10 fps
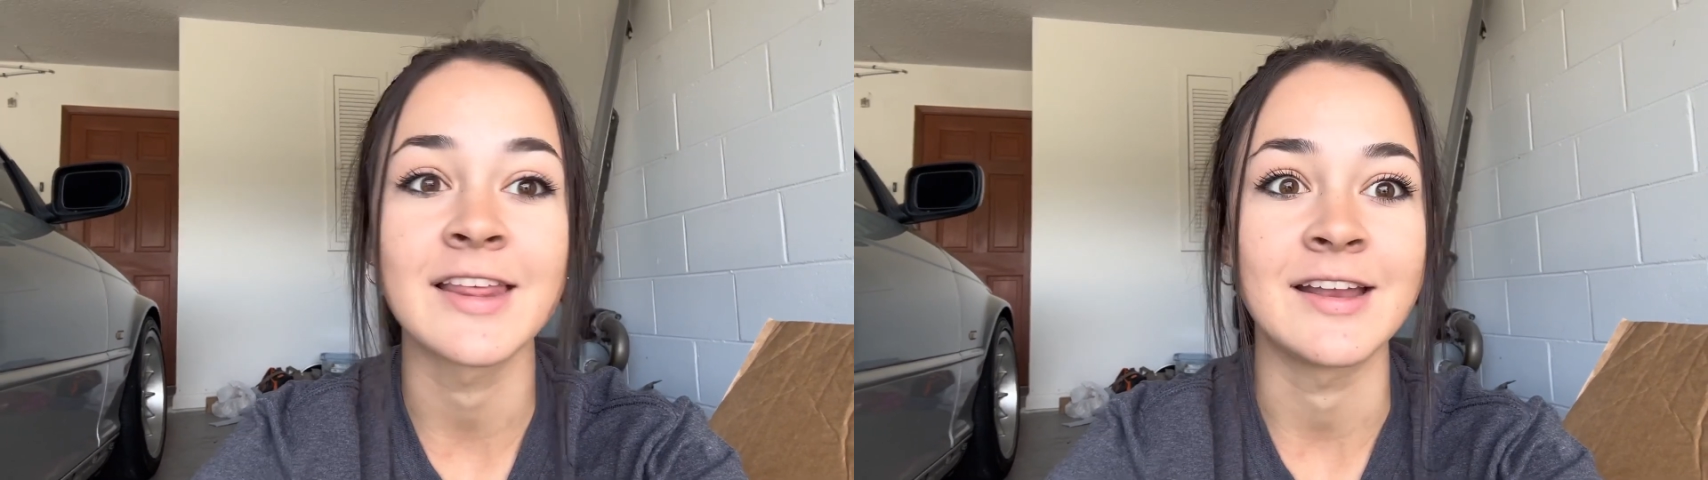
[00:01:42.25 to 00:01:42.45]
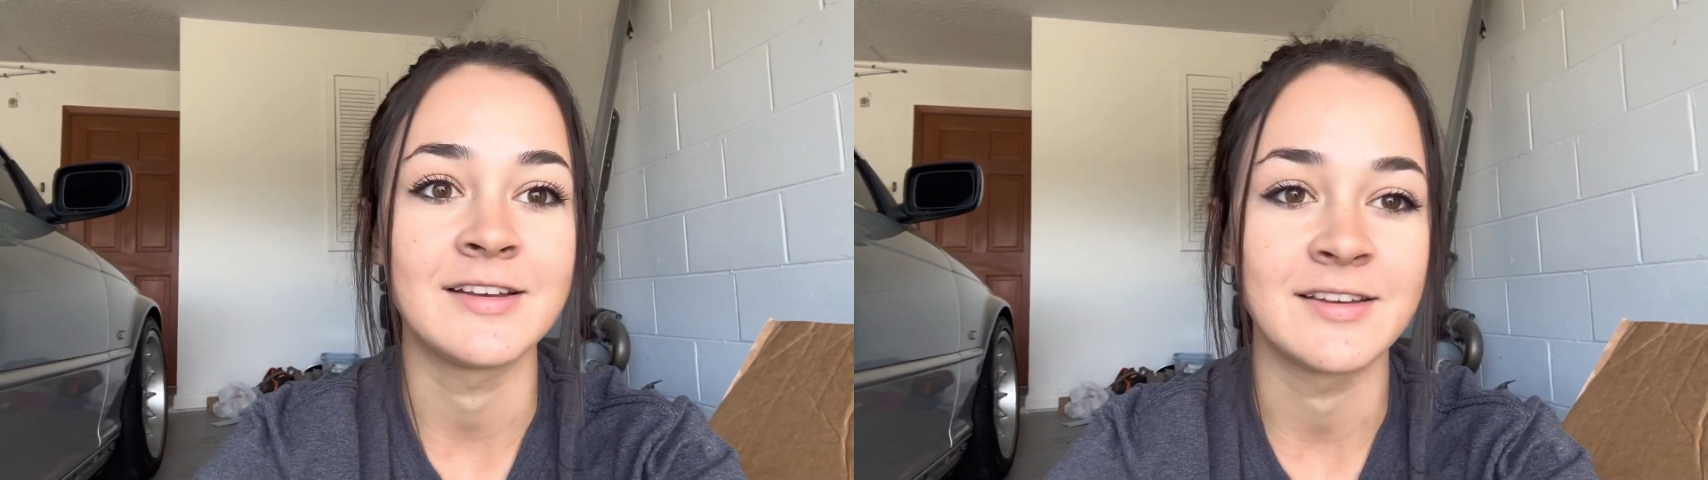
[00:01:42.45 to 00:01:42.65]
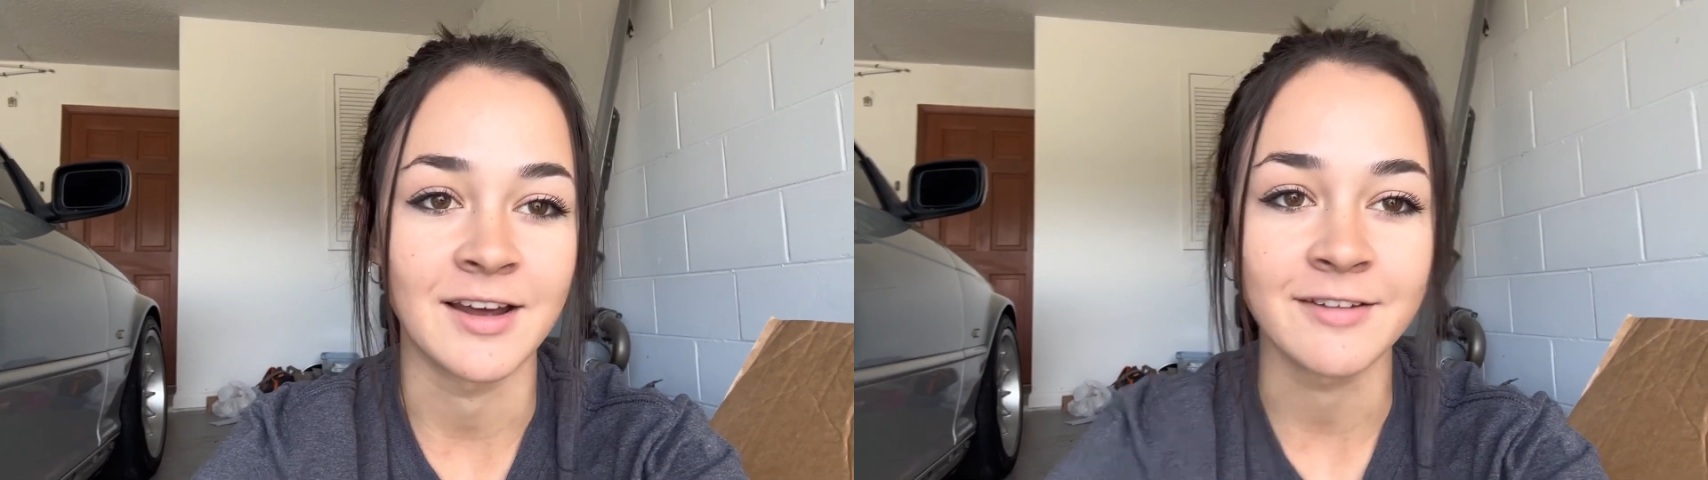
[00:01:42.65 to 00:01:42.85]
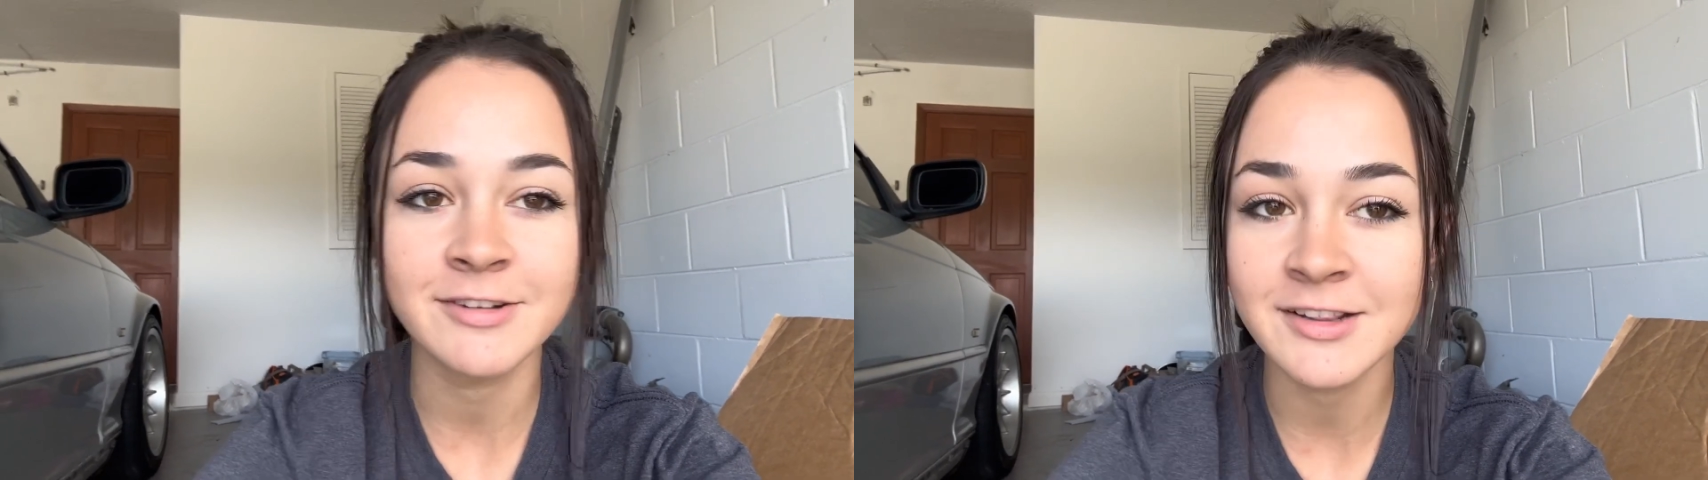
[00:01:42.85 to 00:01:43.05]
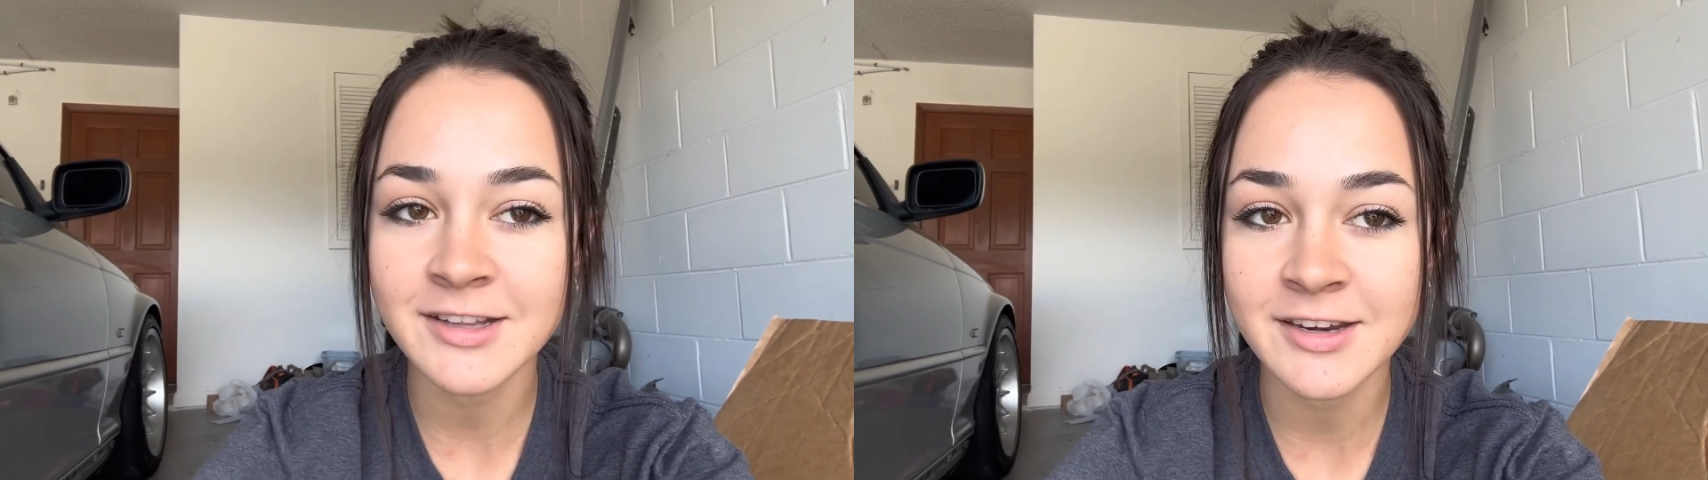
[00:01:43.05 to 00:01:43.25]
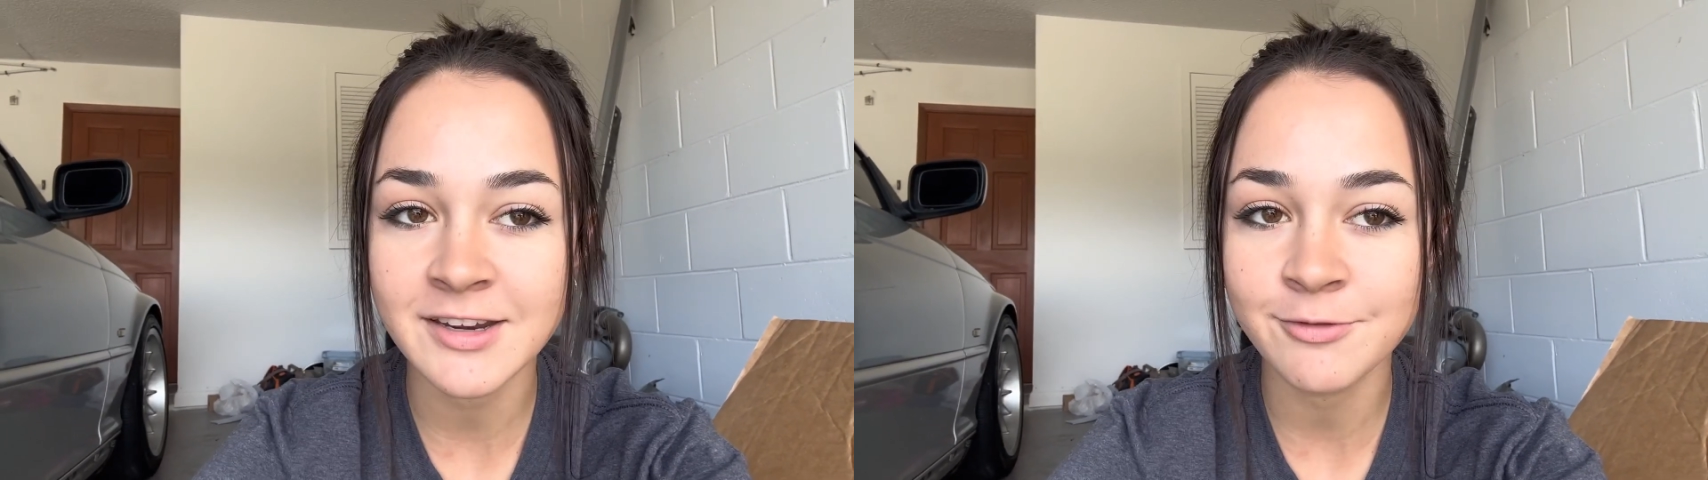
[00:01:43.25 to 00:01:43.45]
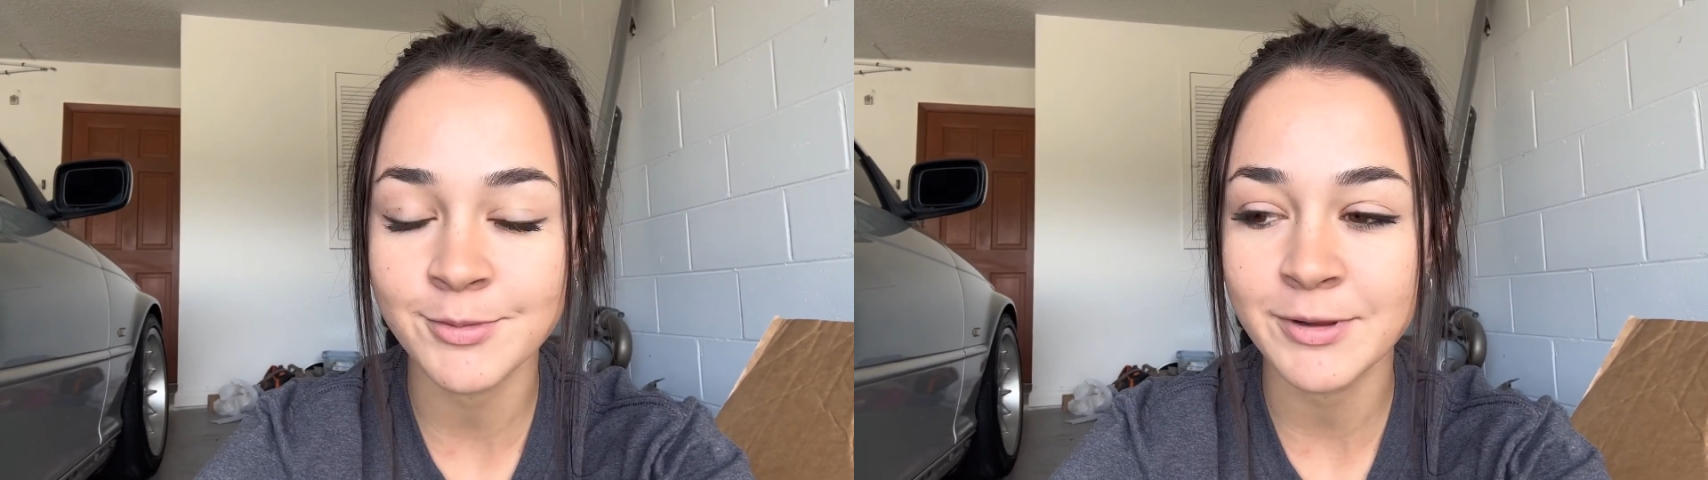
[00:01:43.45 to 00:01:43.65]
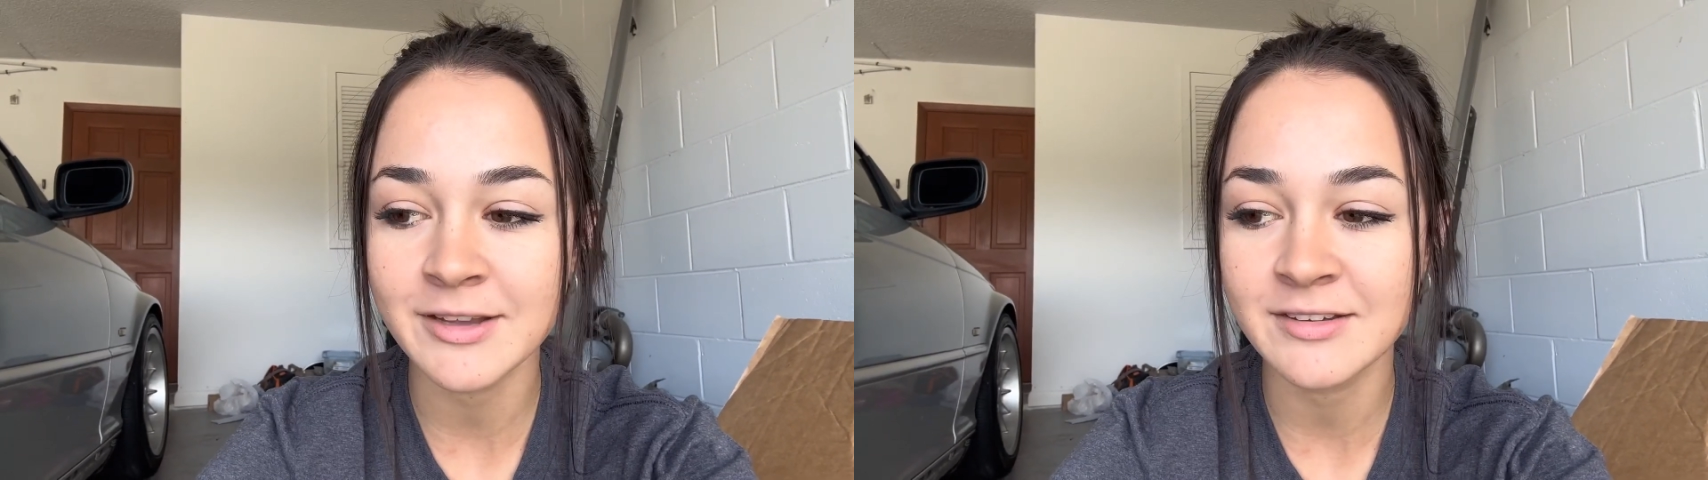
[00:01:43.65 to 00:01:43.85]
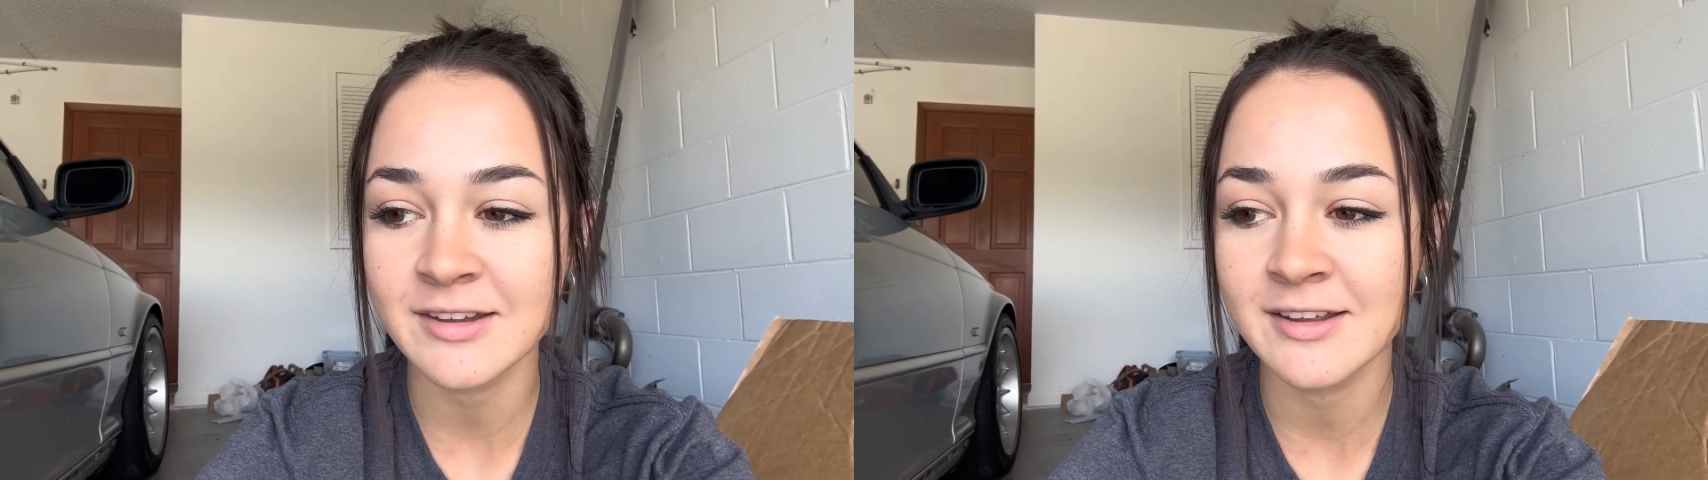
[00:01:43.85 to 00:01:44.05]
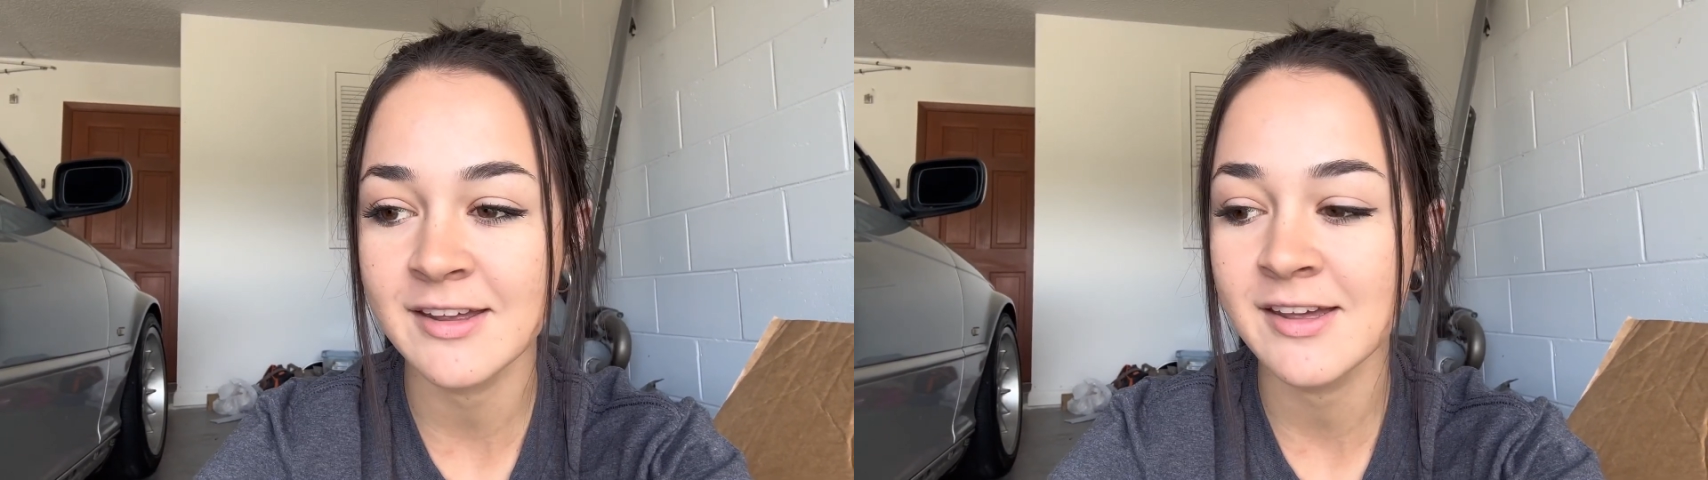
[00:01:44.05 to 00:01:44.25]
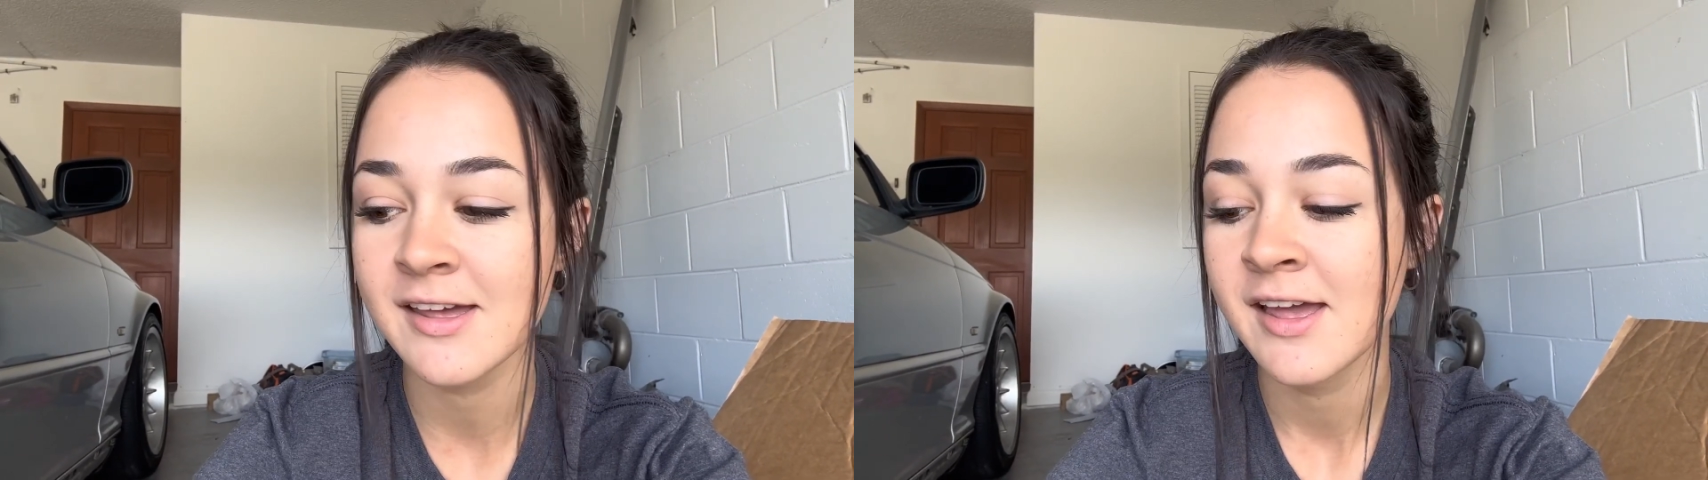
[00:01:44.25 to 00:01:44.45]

they definitely need replacing.